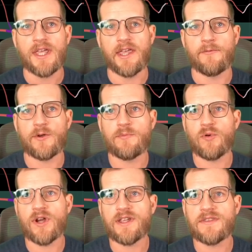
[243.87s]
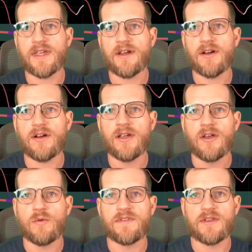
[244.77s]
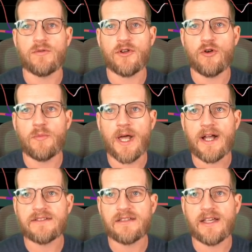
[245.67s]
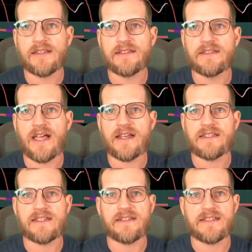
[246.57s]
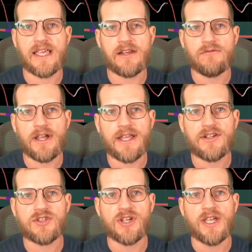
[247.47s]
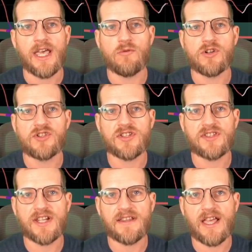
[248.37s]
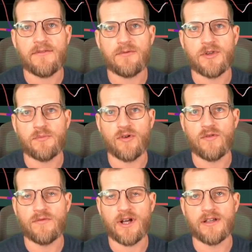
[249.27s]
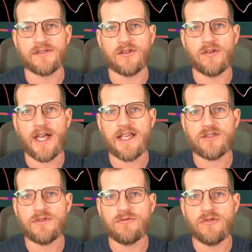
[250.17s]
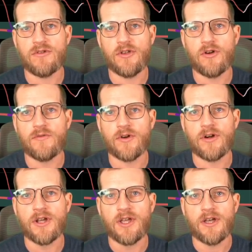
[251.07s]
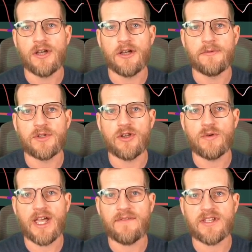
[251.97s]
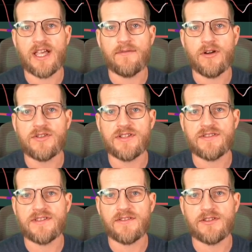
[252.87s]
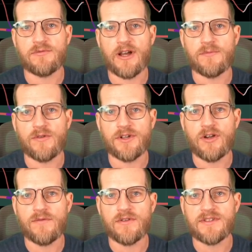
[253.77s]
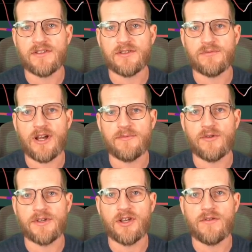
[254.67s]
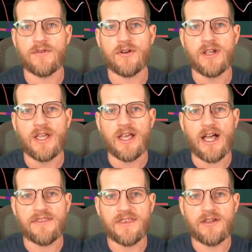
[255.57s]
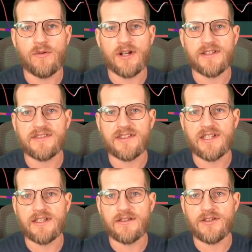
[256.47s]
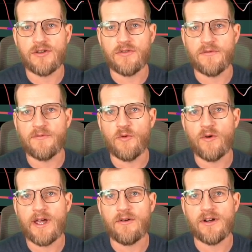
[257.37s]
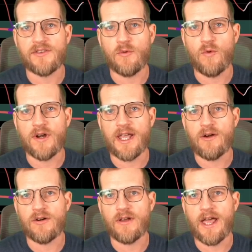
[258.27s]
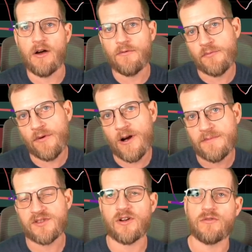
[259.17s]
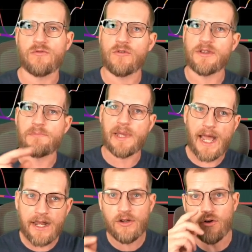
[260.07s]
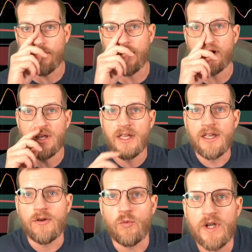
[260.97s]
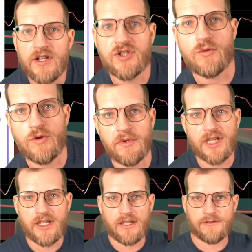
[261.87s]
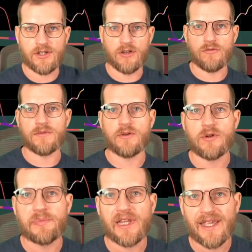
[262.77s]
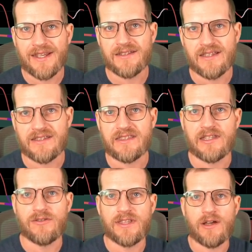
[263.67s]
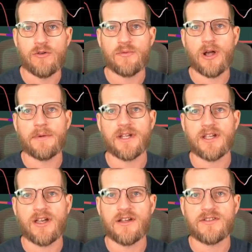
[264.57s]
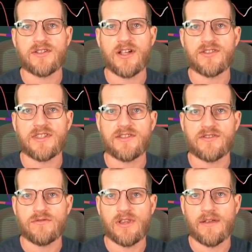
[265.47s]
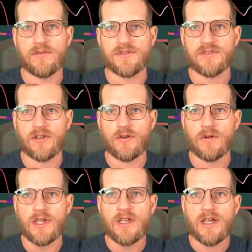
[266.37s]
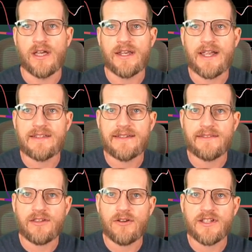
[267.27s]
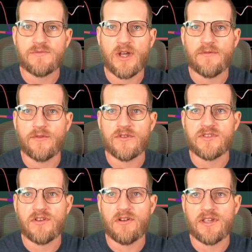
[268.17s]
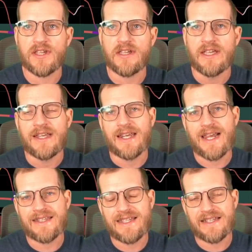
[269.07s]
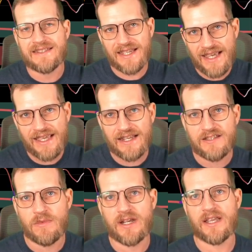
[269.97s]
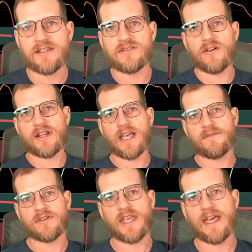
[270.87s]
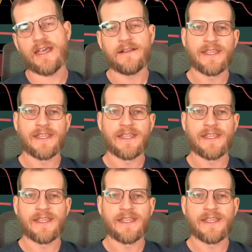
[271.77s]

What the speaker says: If we break there, we think we'll go back to like this 1910 range, and we're just getting that from the profile. So as we roll over, we have the divergence, Delta Prime rolling over, Delta Prime rolling over. I think we're going to see, the 4 hour and the 1 hour Alpha Prime start rolling back over, which would be, it would play into this theory that we're probably going to touch these two levels. So 1930 is my first target. 1910 is my next target after that.